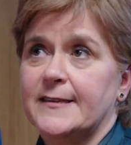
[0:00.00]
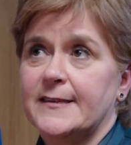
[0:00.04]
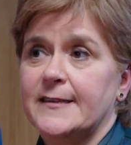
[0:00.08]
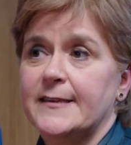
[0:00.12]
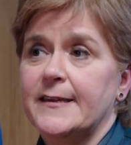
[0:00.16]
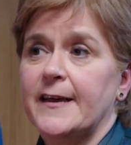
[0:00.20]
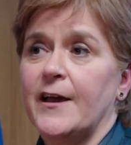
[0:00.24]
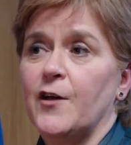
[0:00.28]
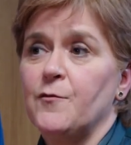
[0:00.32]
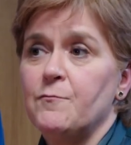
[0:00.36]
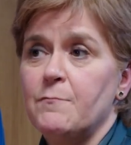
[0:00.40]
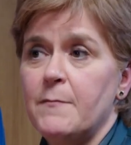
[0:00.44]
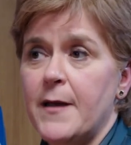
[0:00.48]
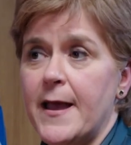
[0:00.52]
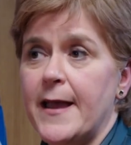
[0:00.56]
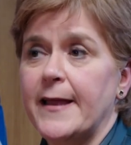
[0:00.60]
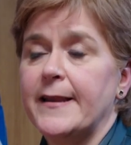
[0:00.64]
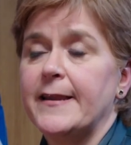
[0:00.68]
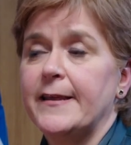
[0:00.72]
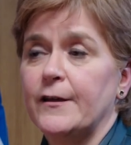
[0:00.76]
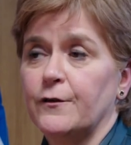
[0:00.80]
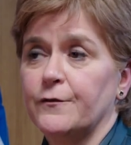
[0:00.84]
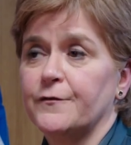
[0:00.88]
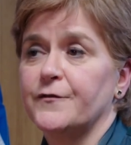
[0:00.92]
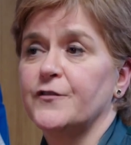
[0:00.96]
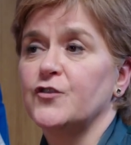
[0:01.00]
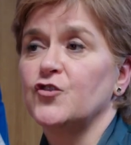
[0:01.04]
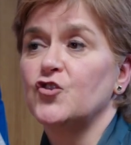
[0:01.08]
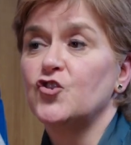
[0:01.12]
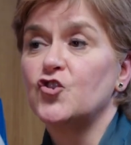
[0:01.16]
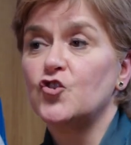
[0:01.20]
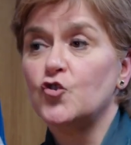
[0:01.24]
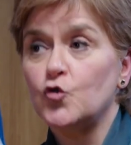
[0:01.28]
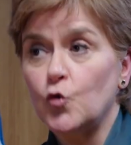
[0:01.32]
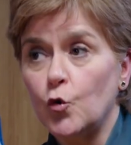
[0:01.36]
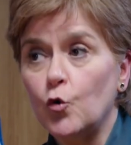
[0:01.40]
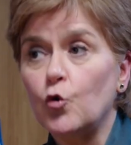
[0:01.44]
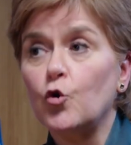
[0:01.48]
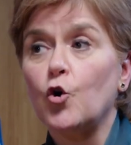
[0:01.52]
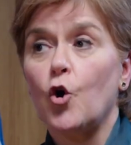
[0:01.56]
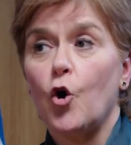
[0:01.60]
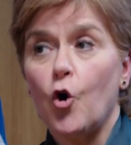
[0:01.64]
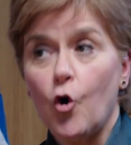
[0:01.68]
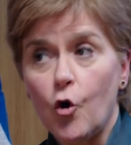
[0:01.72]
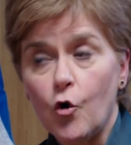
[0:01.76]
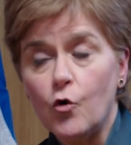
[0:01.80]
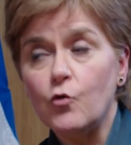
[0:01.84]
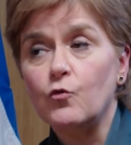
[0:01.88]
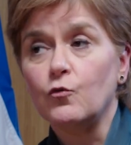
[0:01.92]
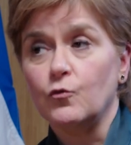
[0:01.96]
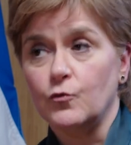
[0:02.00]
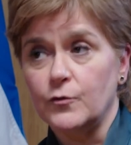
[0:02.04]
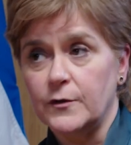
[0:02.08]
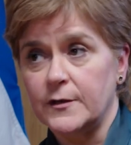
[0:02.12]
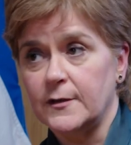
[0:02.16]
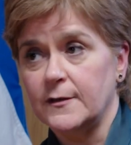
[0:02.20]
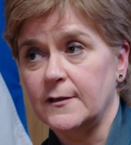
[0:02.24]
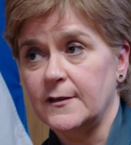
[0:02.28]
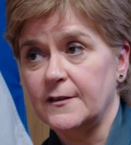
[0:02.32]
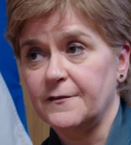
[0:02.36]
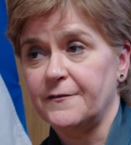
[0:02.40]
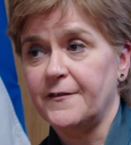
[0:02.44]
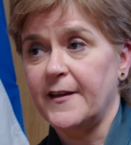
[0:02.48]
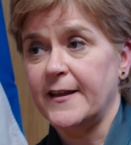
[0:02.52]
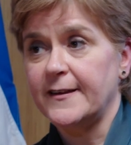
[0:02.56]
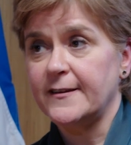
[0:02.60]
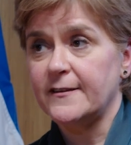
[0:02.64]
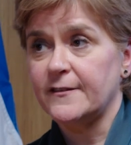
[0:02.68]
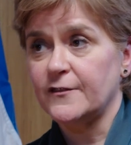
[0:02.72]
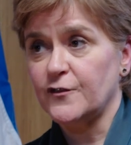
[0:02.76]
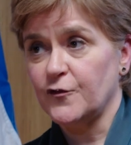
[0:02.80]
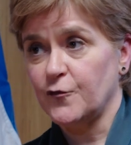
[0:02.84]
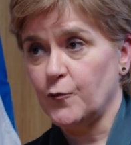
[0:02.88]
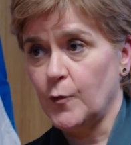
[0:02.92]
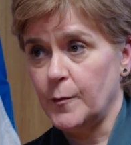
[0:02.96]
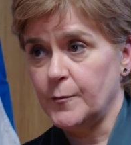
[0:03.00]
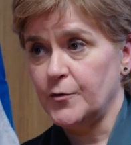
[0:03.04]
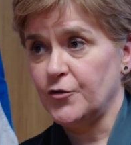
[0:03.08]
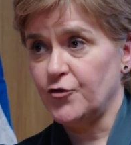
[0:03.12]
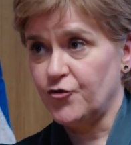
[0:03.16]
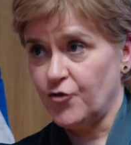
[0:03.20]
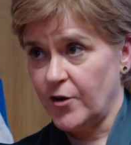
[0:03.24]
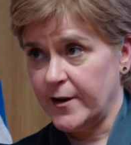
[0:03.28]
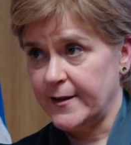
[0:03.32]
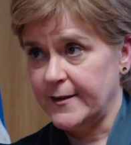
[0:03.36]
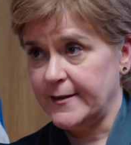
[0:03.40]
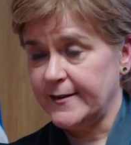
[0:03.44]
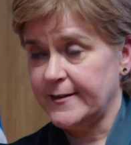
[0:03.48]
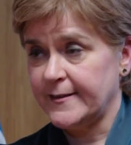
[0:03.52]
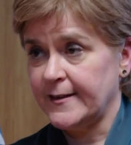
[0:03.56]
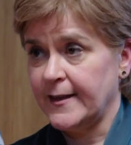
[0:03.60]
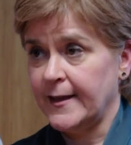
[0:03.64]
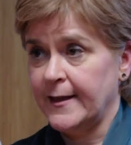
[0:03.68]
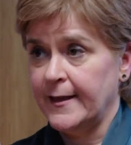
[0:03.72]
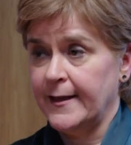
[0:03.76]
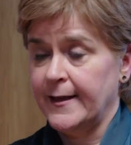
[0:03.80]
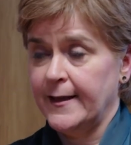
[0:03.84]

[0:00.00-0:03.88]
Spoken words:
see how many of the so-called defenders of women's rights